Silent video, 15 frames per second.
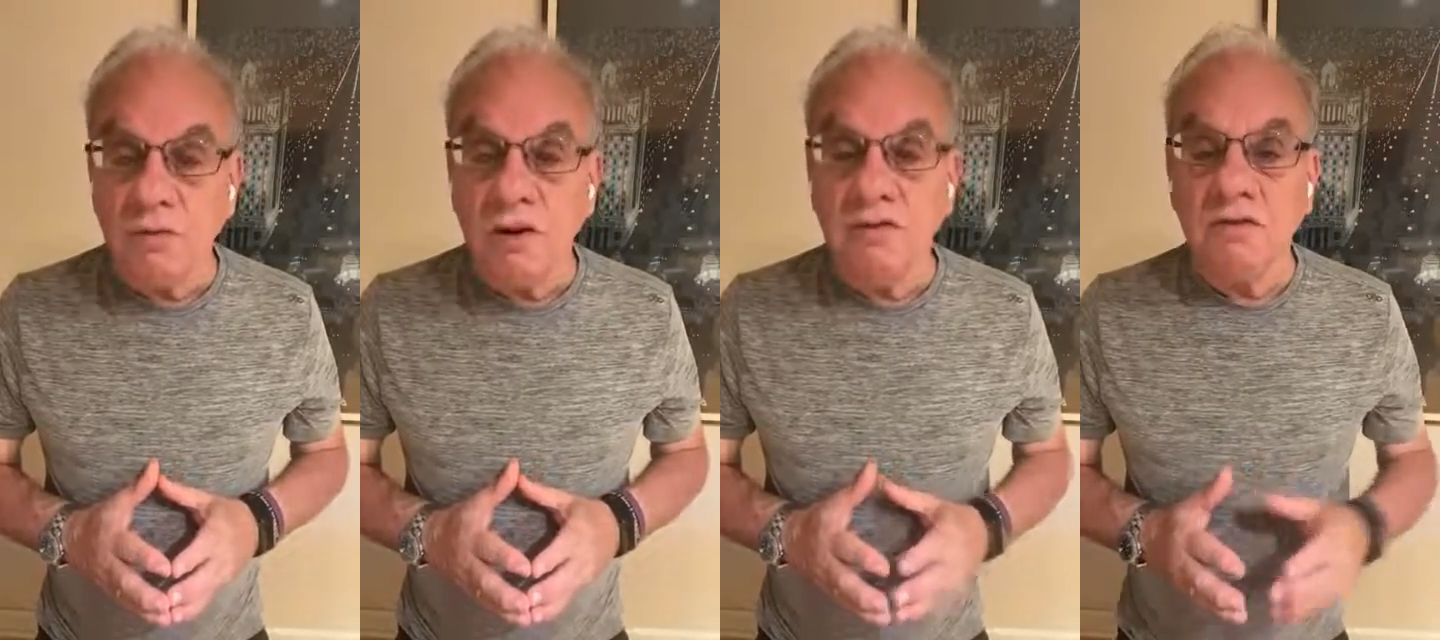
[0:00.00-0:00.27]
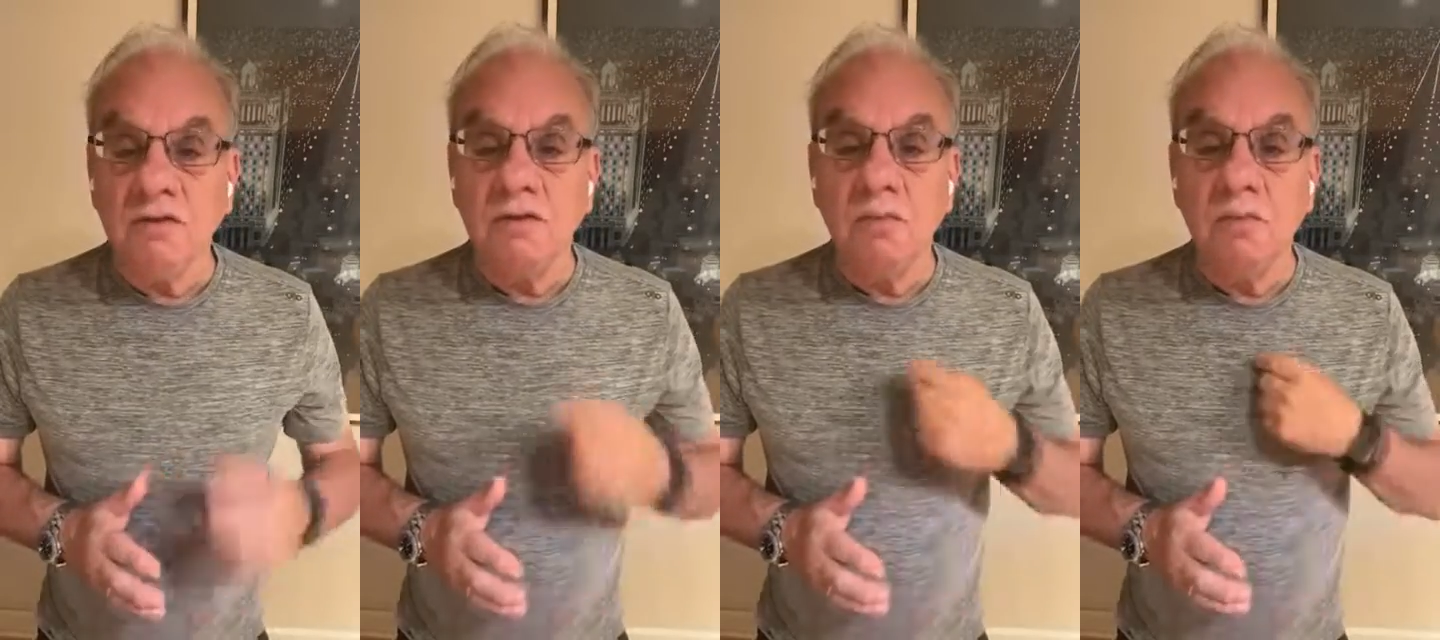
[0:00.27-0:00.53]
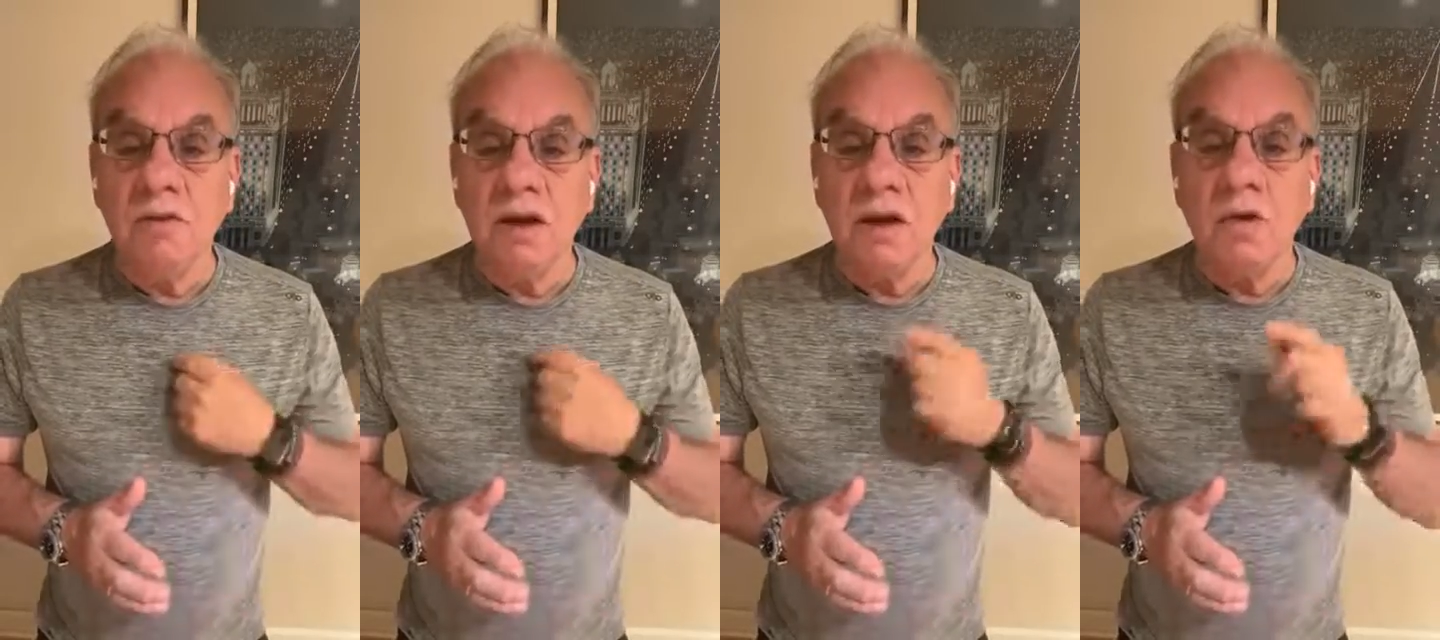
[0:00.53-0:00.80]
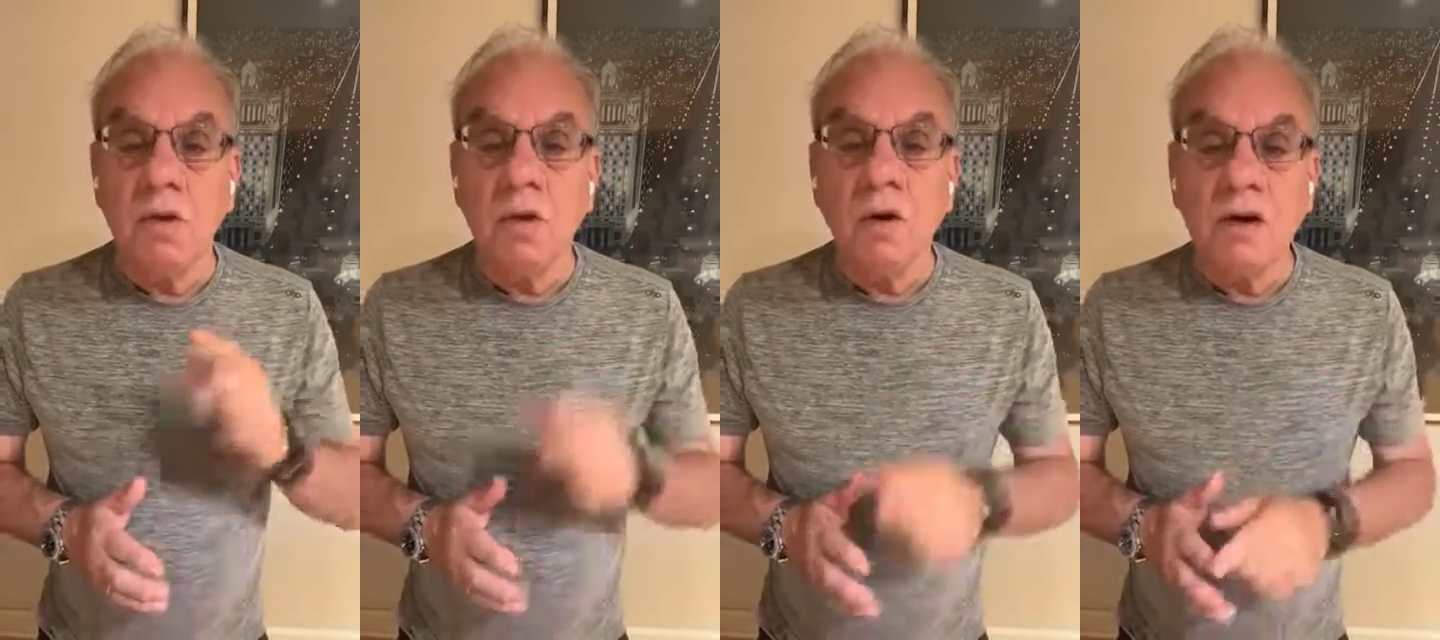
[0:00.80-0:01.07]
To reach either
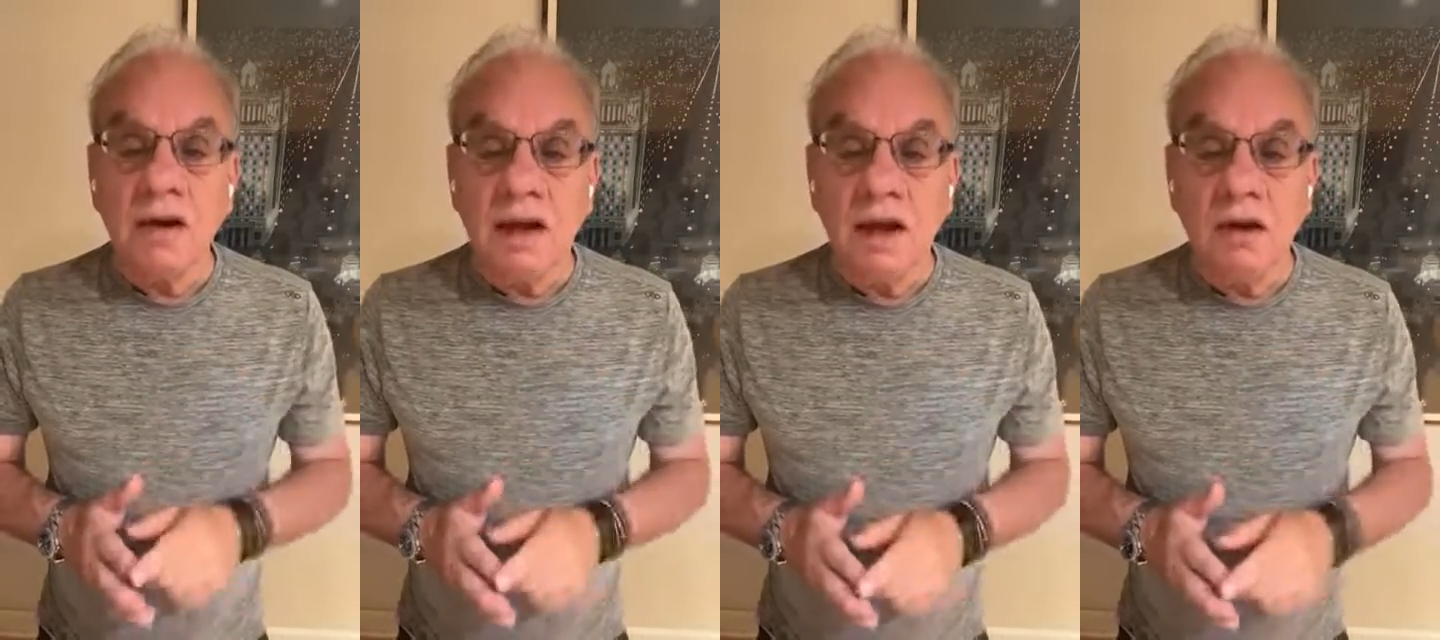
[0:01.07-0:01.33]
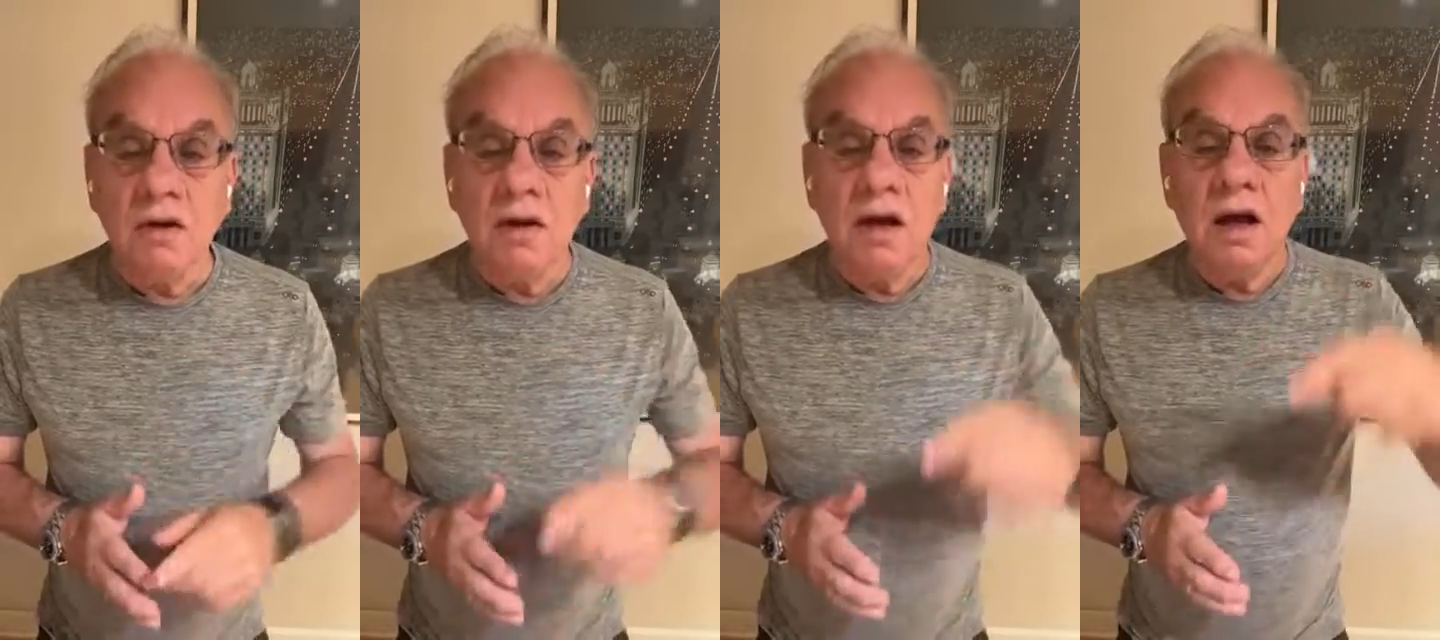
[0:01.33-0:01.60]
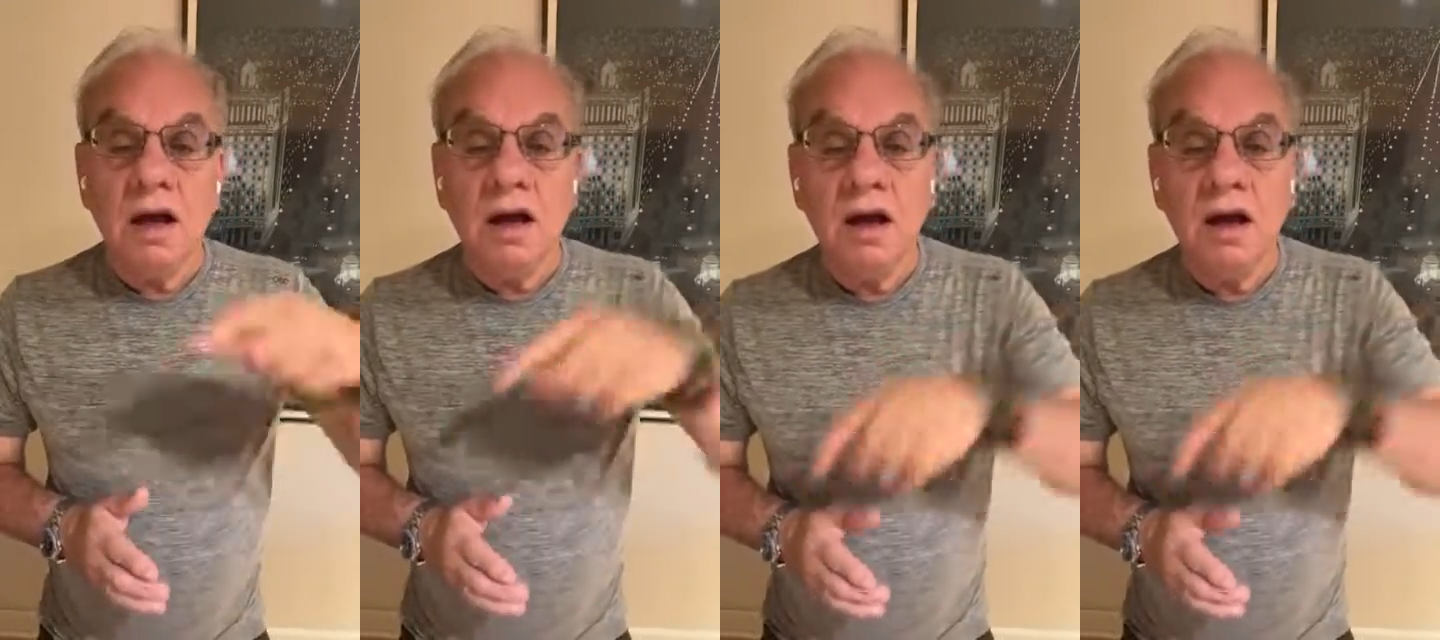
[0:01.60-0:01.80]
me or Yale,